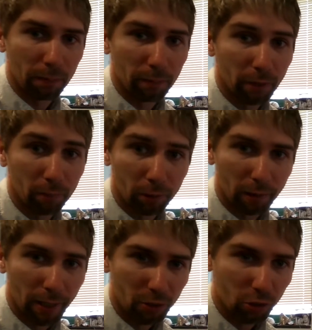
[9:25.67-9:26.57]
available in the
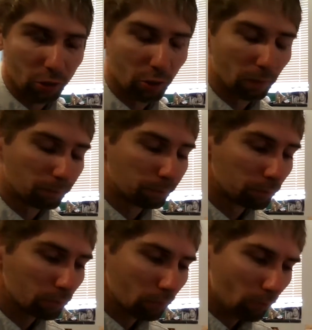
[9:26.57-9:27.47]
last year.
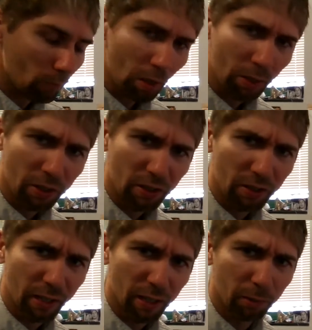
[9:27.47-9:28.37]
This is
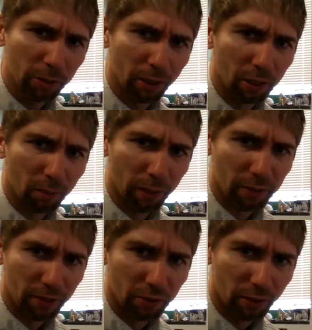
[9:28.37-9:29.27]
data put together by the
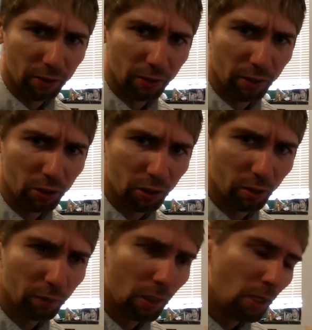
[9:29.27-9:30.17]
Sage Grouse
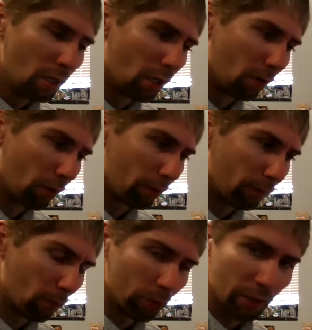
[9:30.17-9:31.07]
Initiative. The
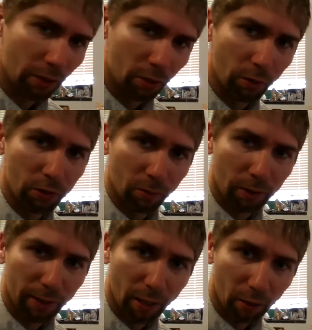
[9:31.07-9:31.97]
folks at the University of
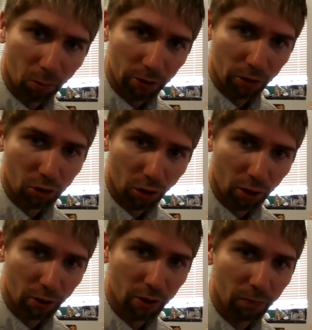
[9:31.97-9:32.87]
Montana are the ones in
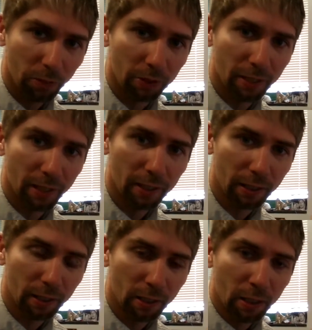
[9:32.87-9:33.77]
charge of this, but they're
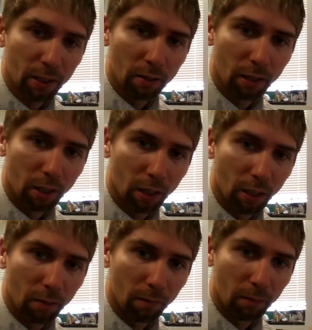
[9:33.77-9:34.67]
taking
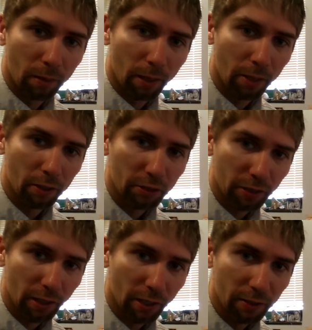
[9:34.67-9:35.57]

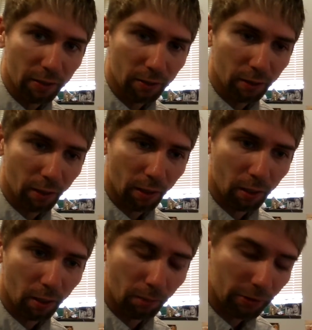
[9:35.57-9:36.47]
NRCS,
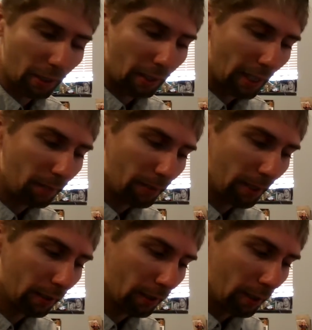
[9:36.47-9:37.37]
they're taking AIM
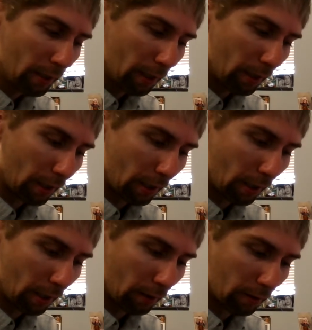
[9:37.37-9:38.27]
data,
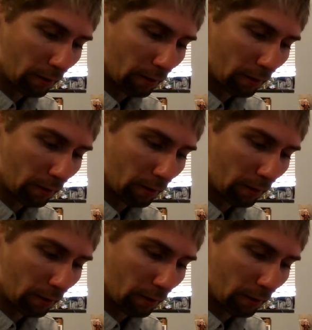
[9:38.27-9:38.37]
and